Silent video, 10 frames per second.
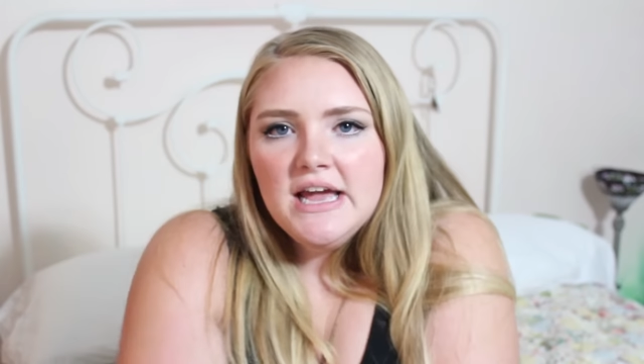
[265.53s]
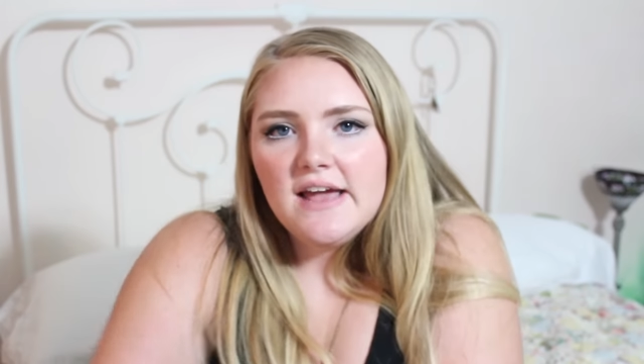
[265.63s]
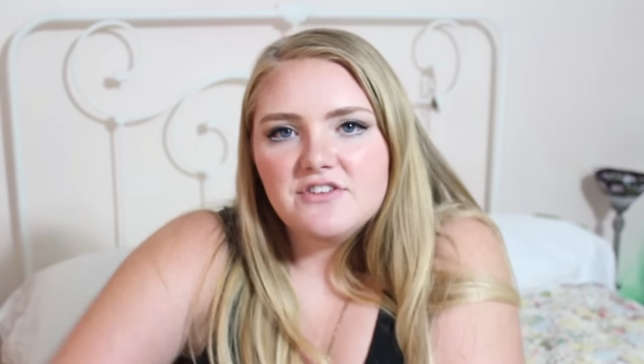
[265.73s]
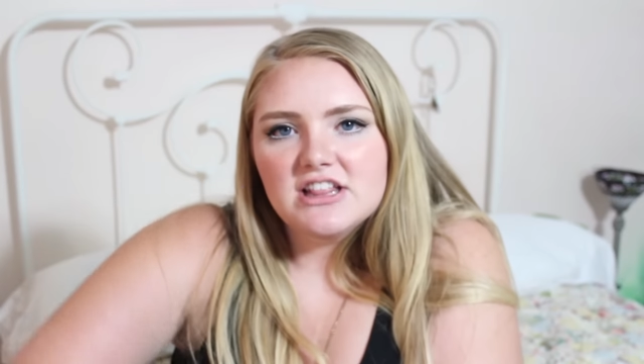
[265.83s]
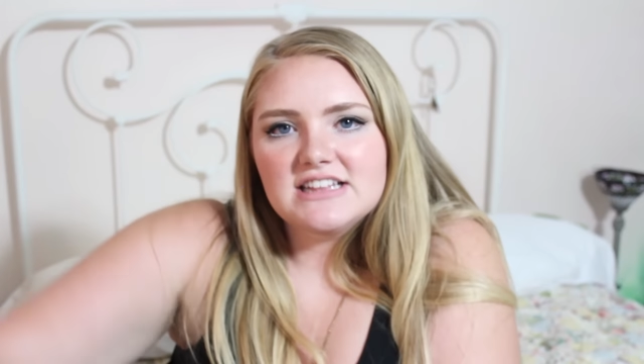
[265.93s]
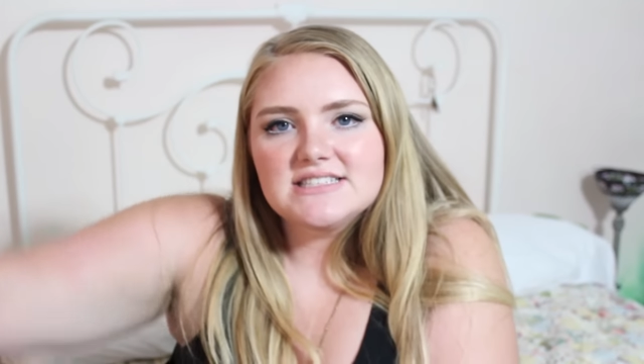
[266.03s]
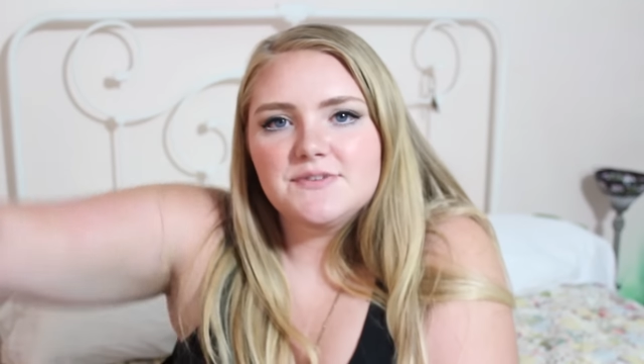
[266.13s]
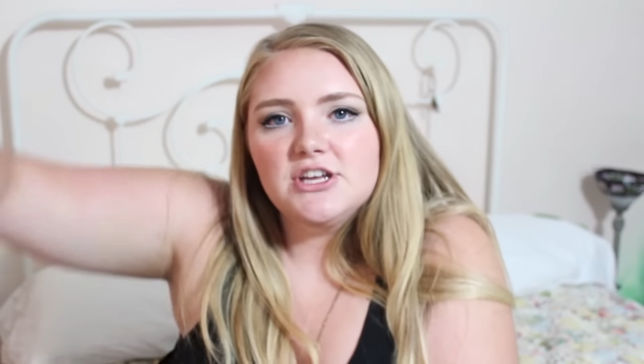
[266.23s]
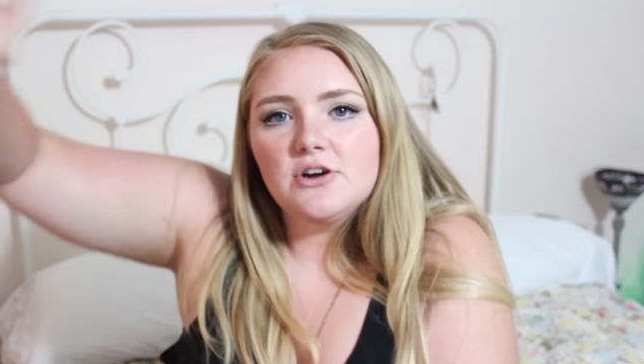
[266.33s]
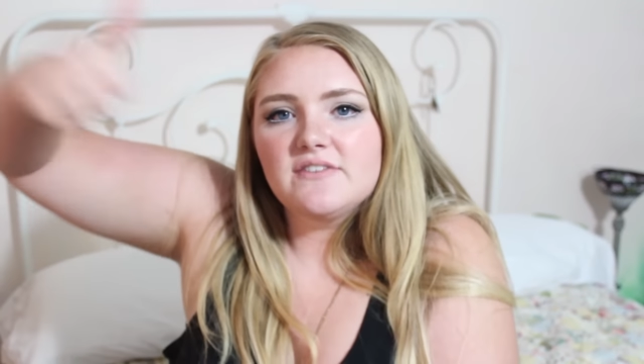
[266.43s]
If you like this
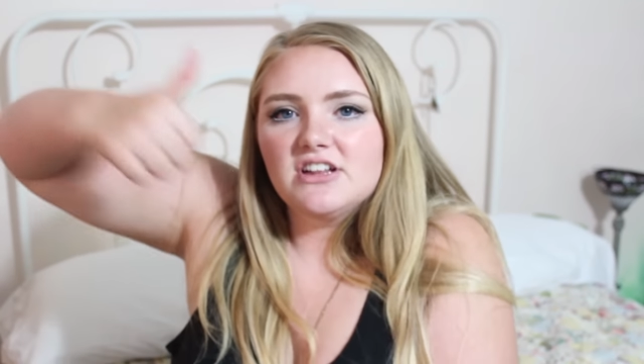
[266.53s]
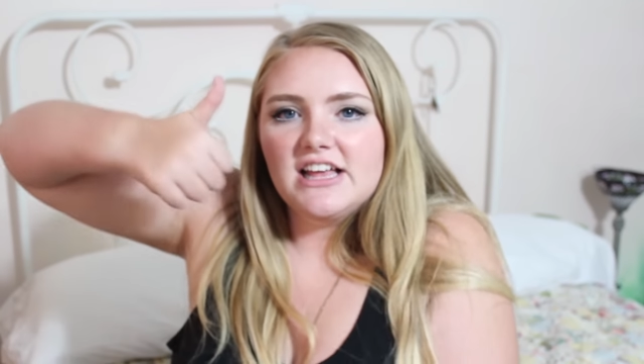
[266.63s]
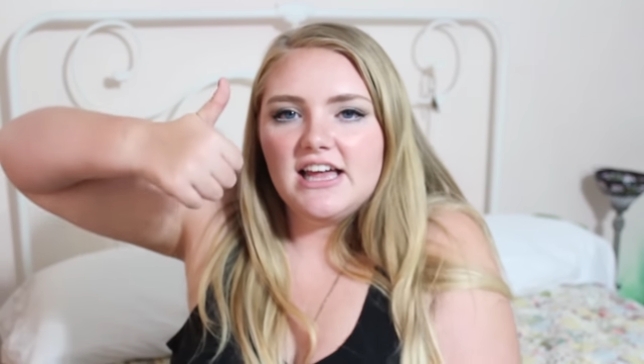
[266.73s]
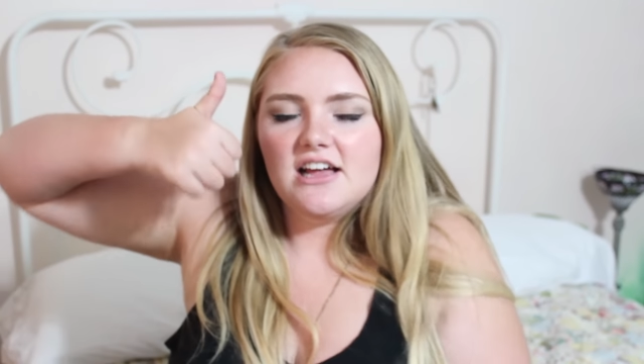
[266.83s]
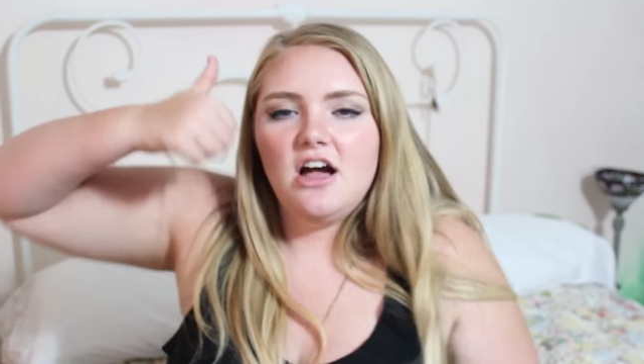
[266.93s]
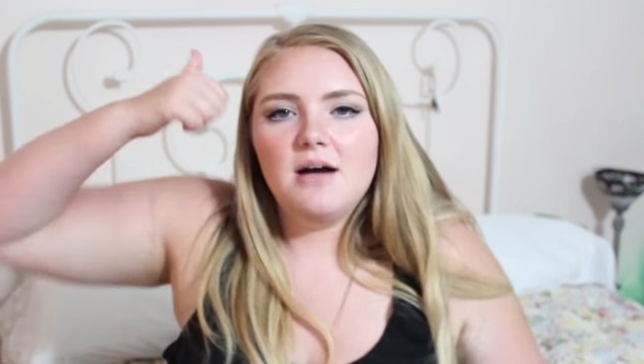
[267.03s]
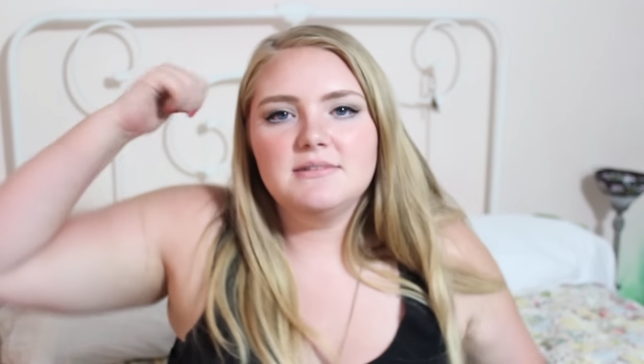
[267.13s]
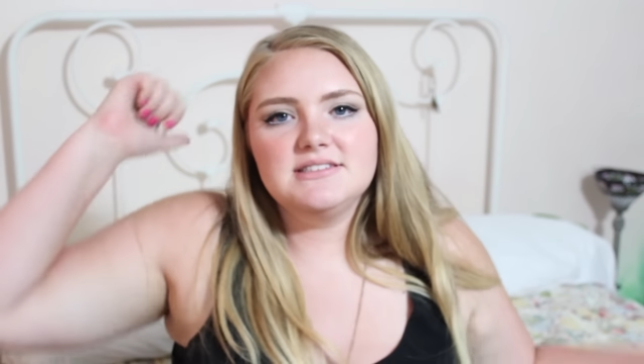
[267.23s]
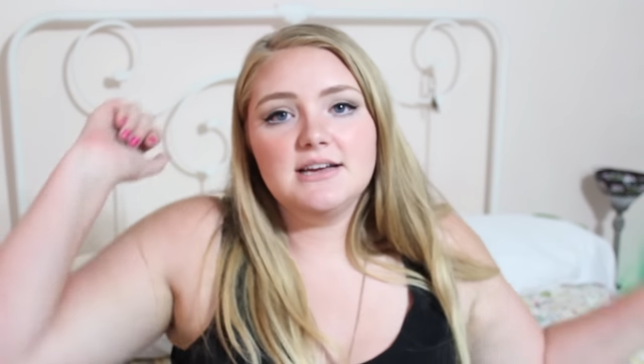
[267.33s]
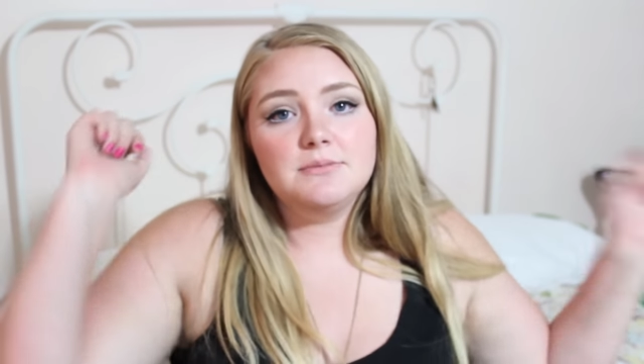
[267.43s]
video, give it a like and
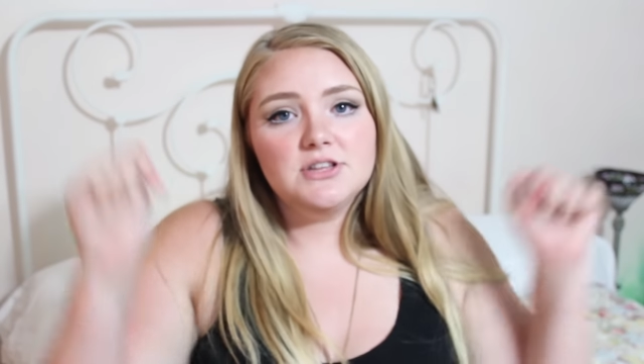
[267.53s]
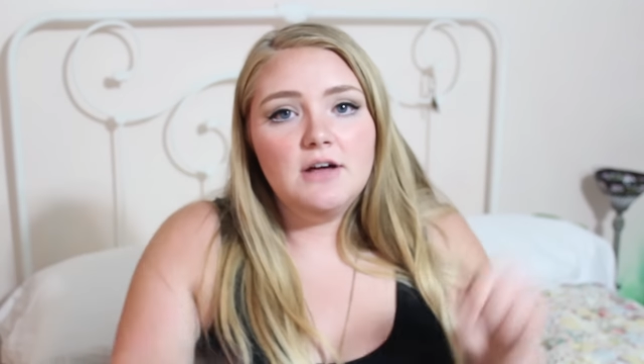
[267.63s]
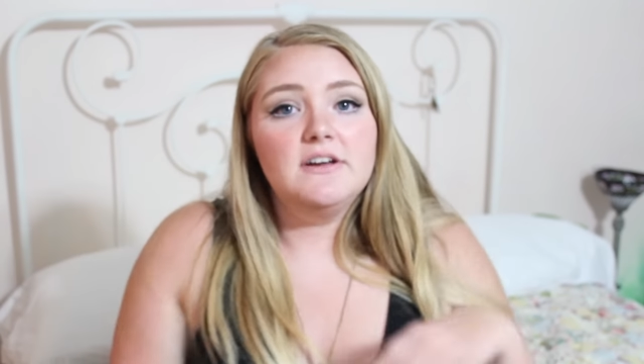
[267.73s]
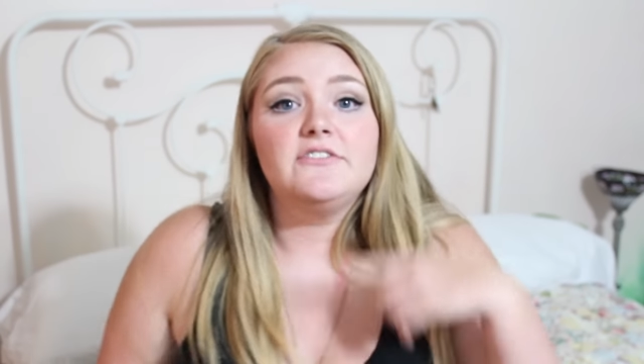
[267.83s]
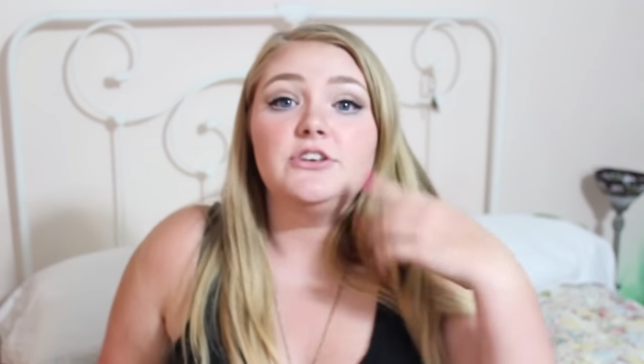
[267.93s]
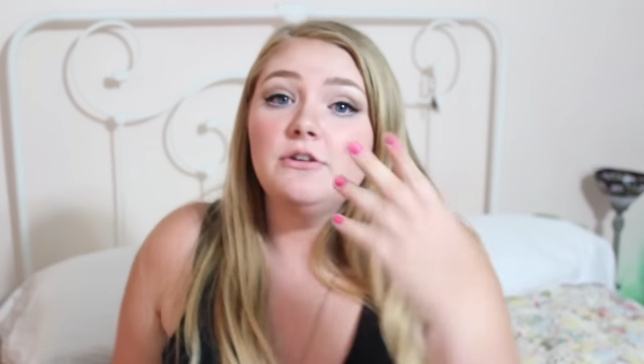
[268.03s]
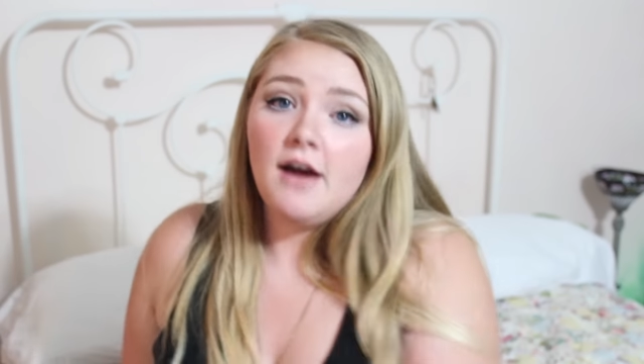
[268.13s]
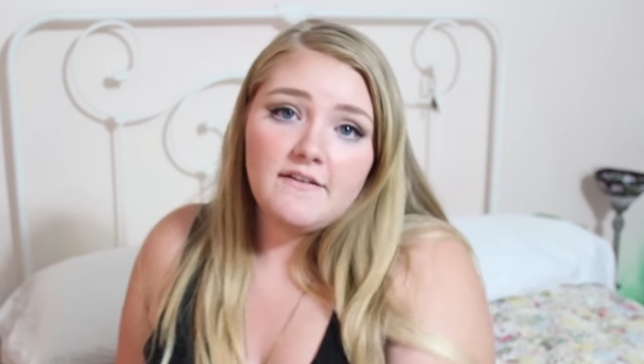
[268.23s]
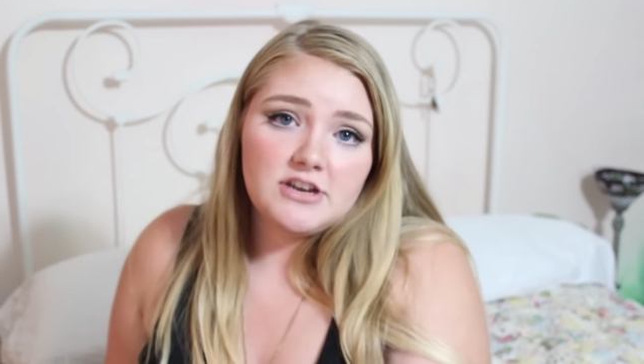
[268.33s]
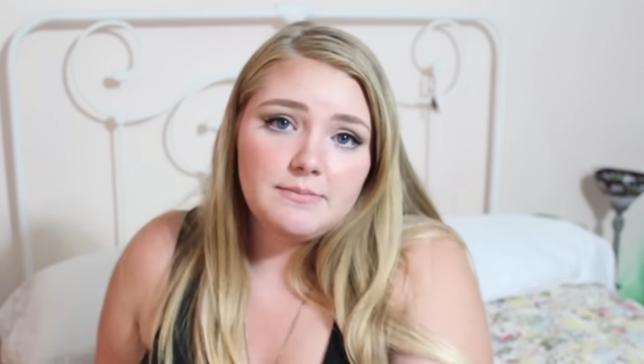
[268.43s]
comment down below if you
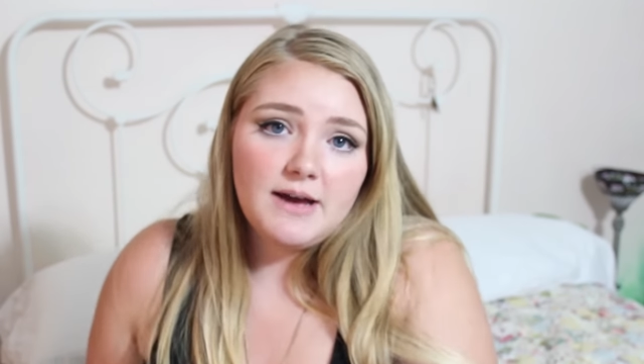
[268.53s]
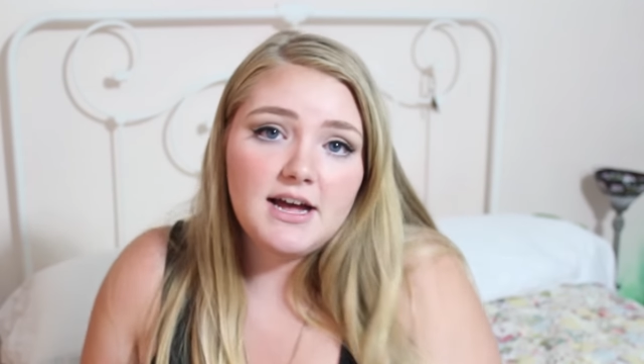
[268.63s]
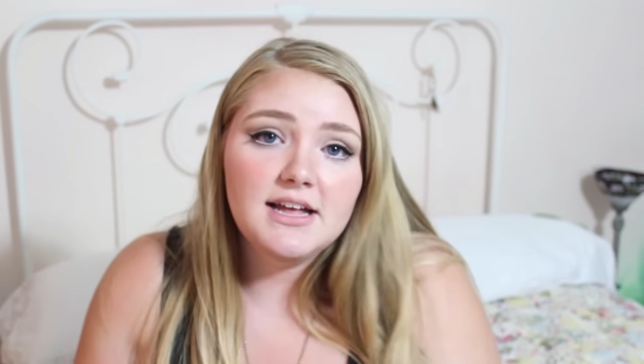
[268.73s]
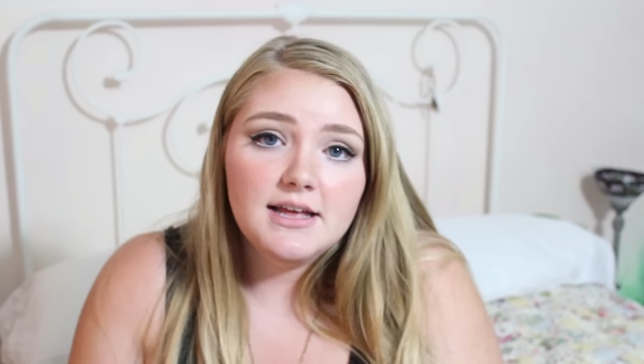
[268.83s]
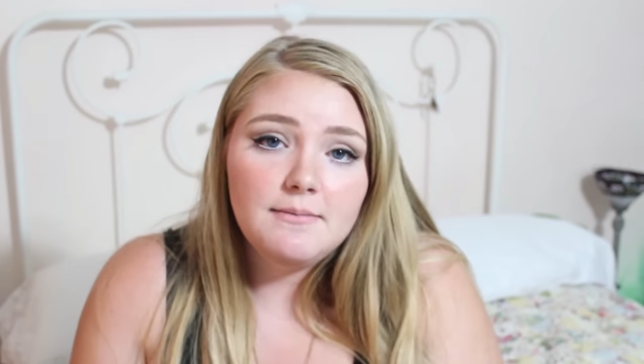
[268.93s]
have any pet